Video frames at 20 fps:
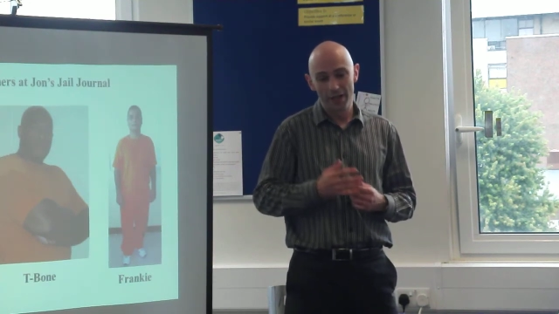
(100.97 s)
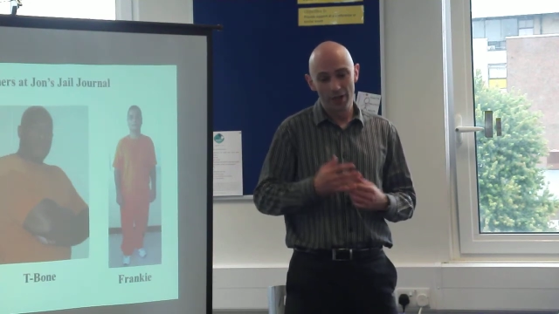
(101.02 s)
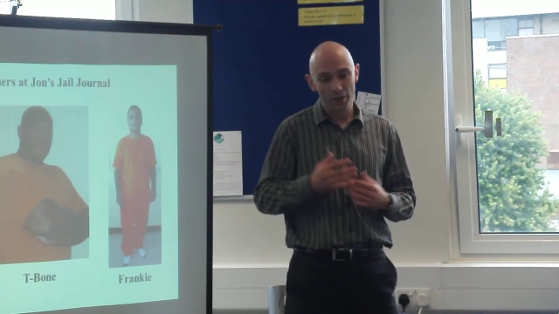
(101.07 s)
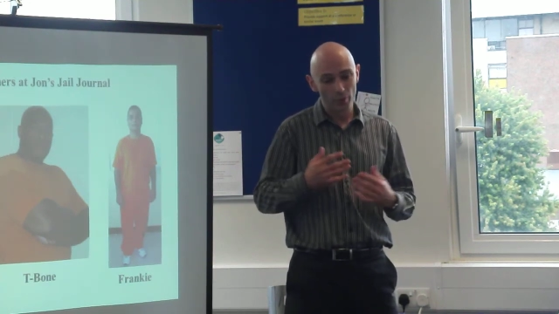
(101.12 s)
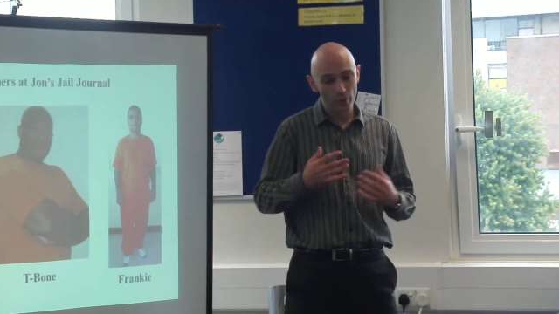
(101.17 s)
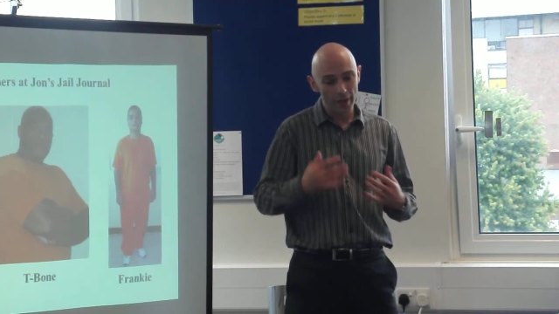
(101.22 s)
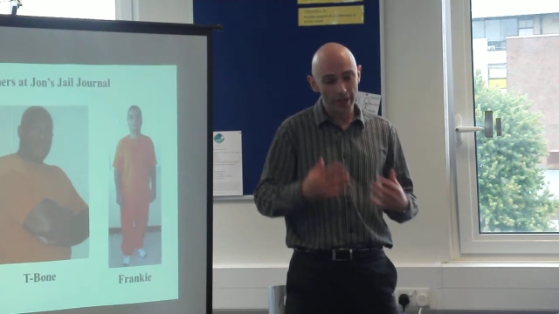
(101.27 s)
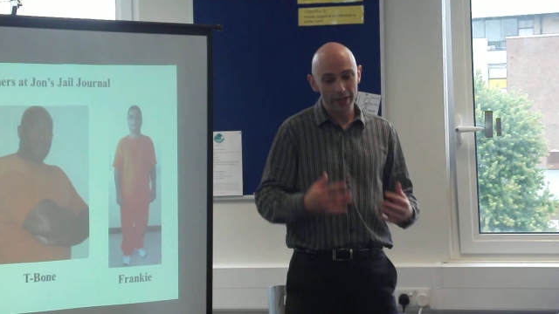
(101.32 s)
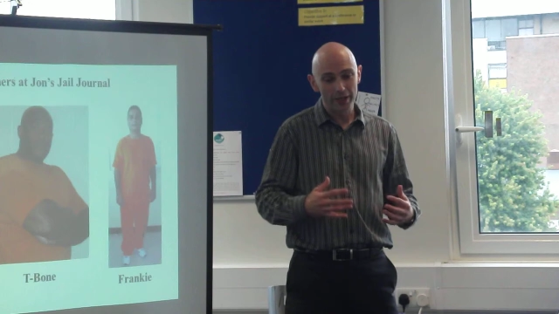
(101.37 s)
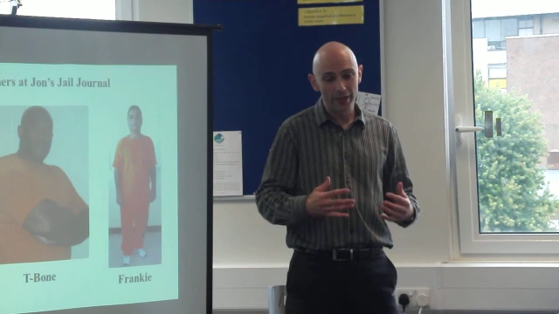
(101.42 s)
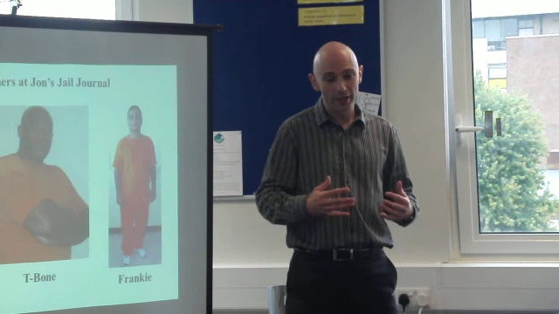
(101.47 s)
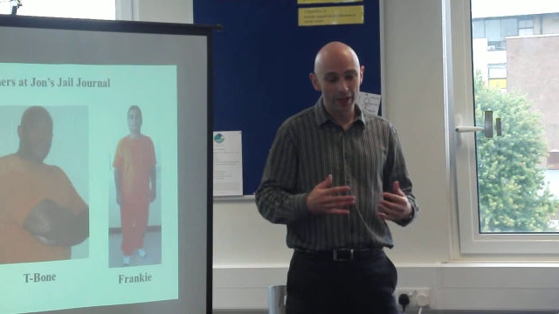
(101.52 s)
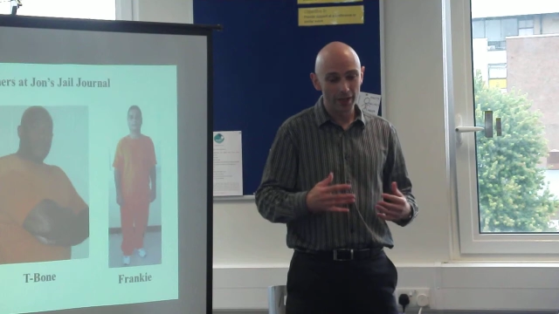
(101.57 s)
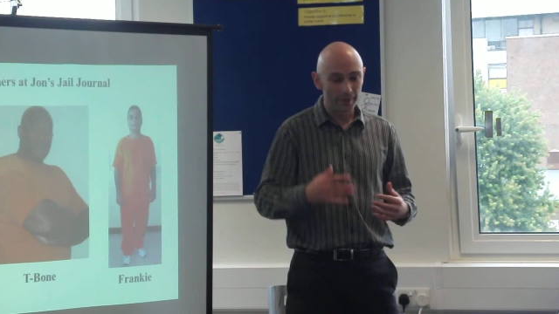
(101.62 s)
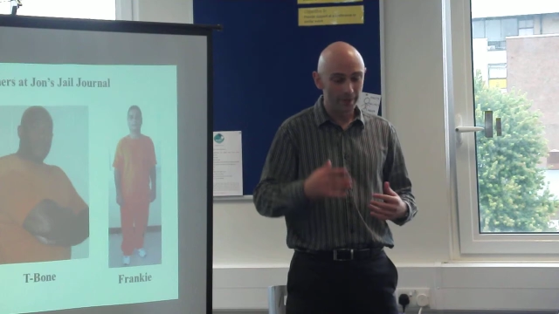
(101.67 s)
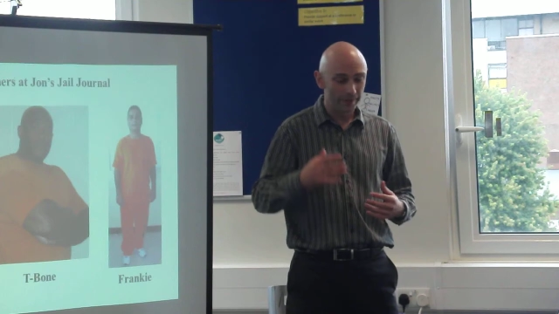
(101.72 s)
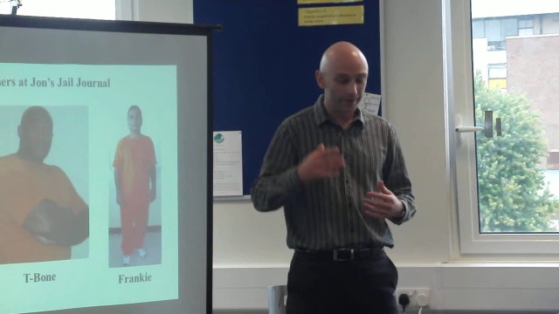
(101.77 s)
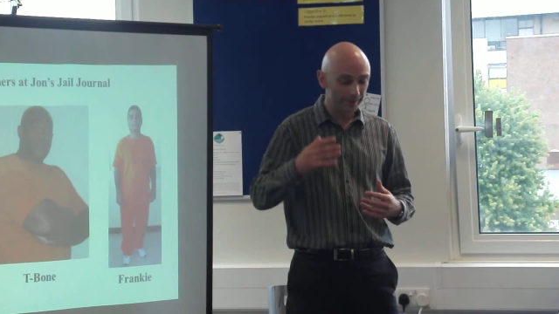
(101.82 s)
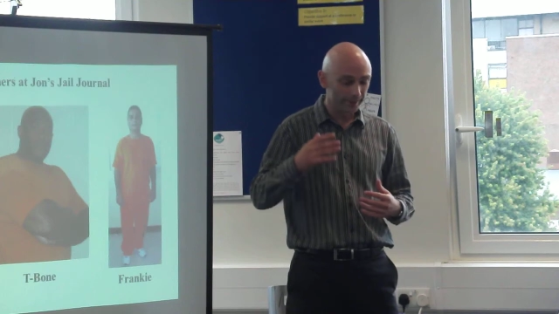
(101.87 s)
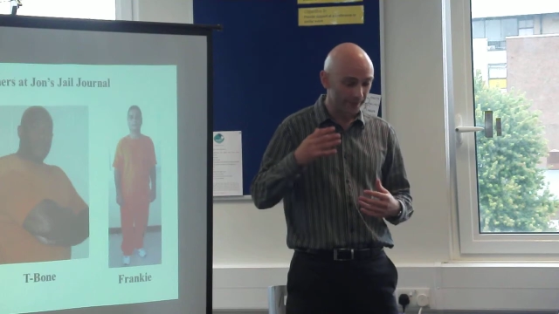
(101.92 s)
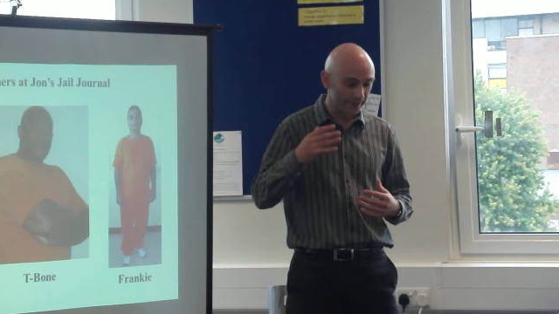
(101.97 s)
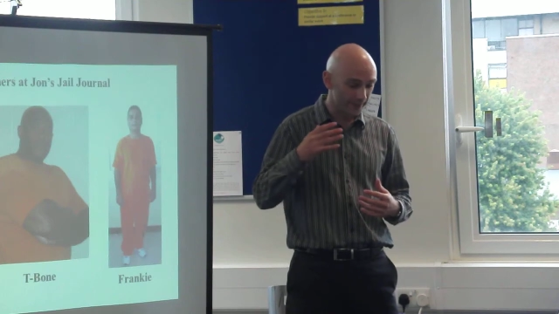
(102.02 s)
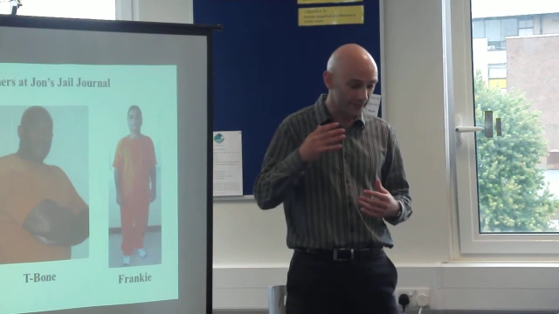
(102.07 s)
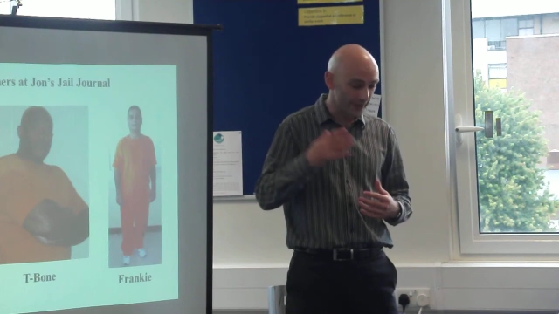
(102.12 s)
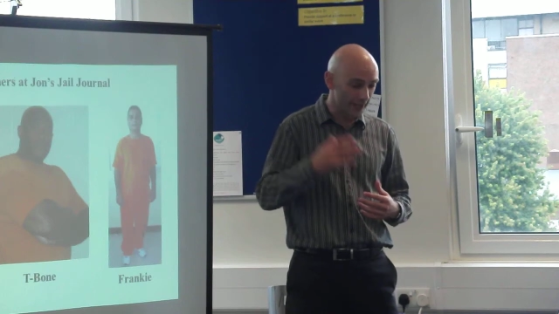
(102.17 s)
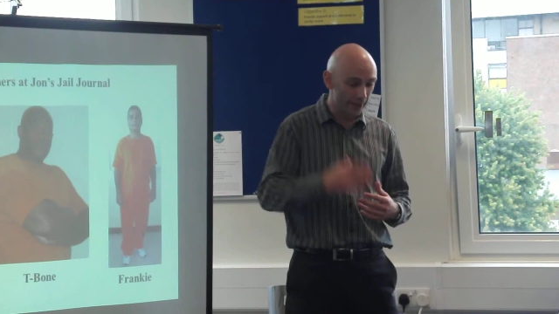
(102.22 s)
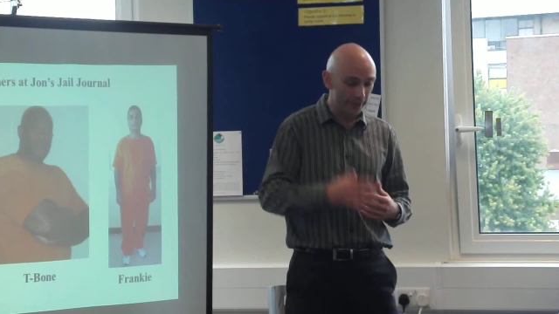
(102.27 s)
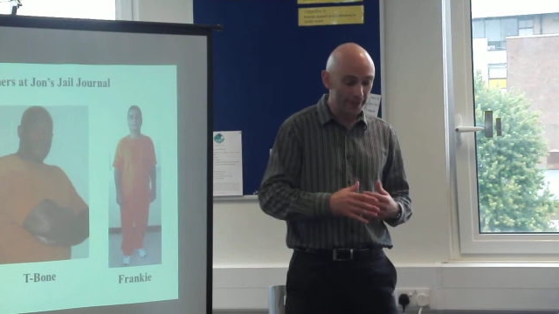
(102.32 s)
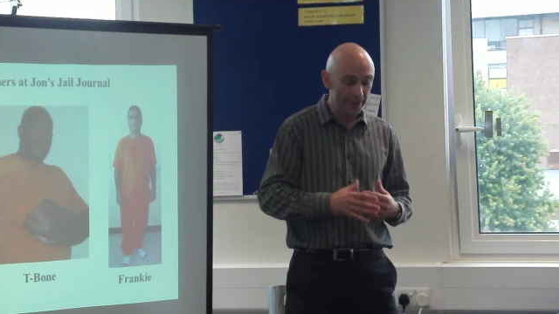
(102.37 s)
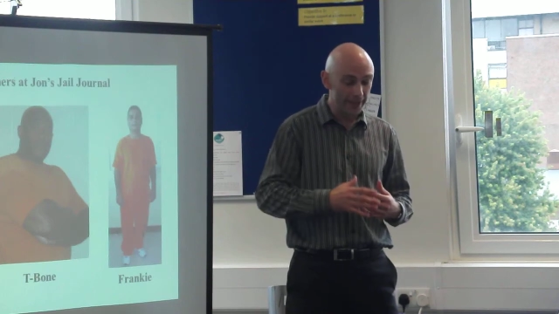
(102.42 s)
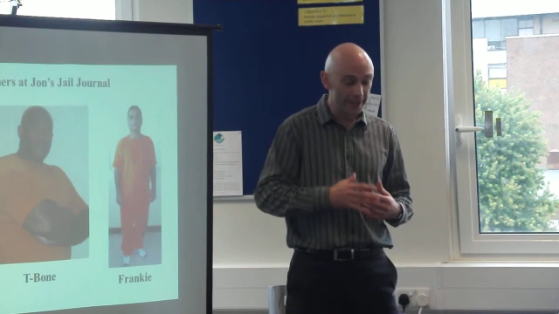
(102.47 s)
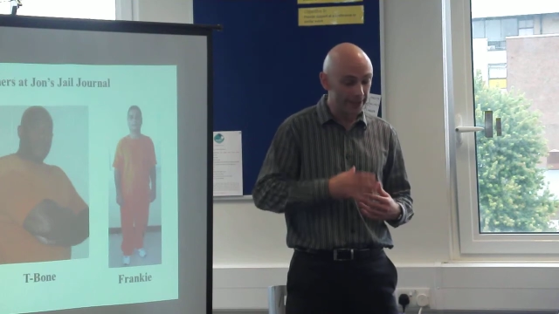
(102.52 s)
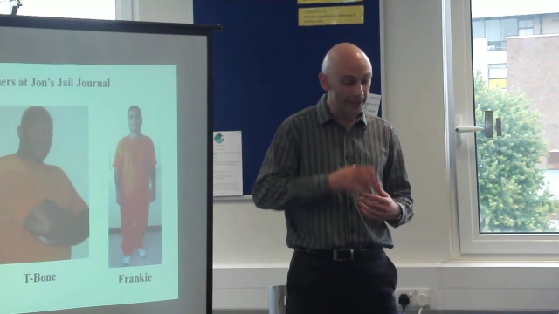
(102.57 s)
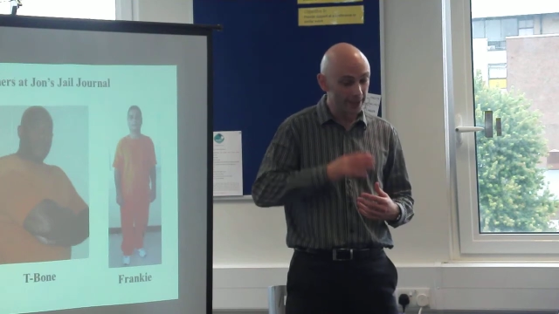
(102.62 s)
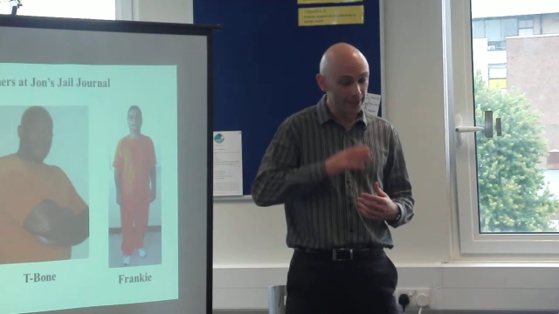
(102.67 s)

Wake up, start reading,